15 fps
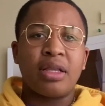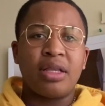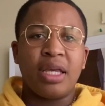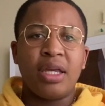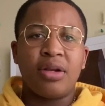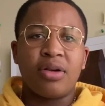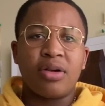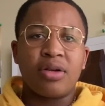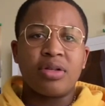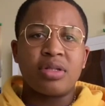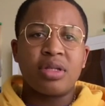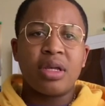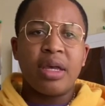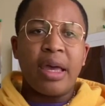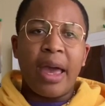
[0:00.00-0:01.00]
leaders,
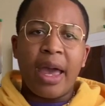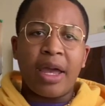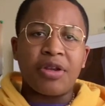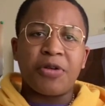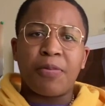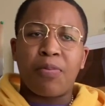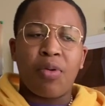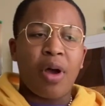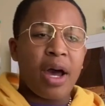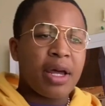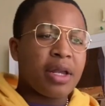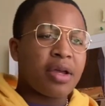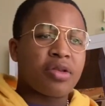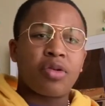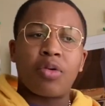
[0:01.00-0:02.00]
and your
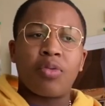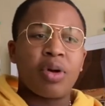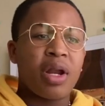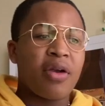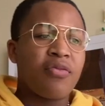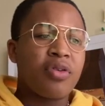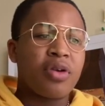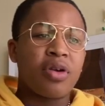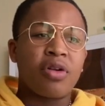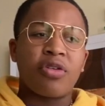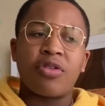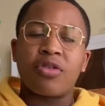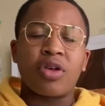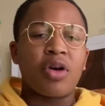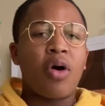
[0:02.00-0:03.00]
product or whatever your
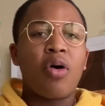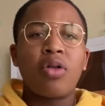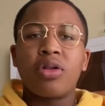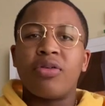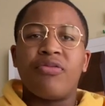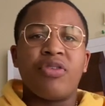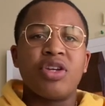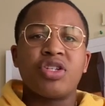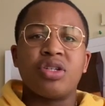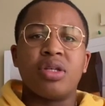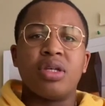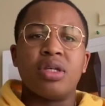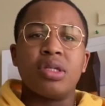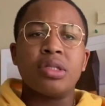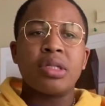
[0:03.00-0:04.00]
goal or vision
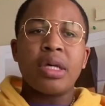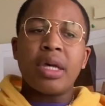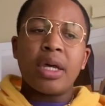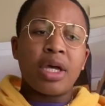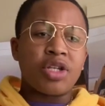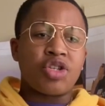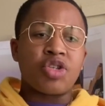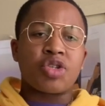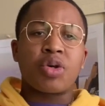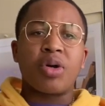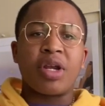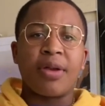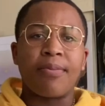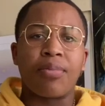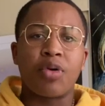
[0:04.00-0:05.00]
is just going to
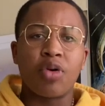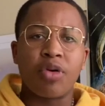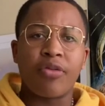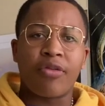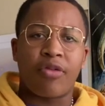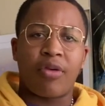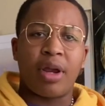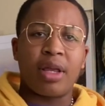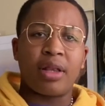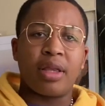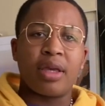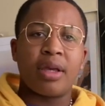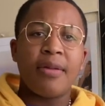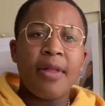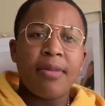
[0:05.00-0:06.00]
improve
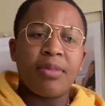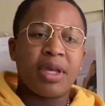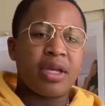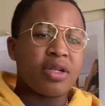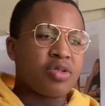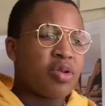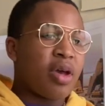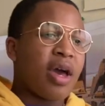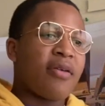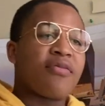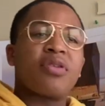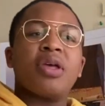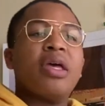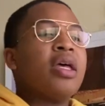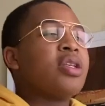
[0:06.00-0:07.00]
greatly because you have
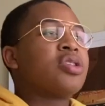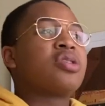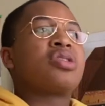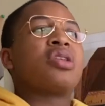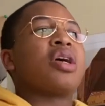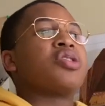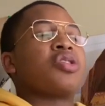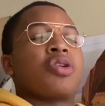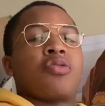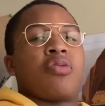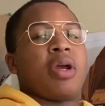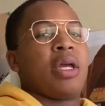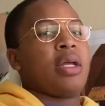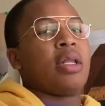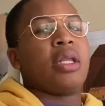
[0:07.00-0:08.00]
such a
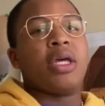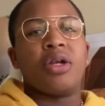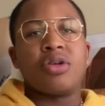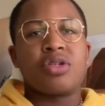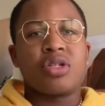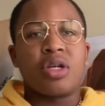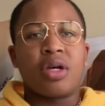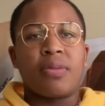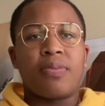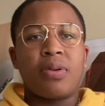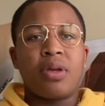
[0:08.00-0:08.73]
great leadership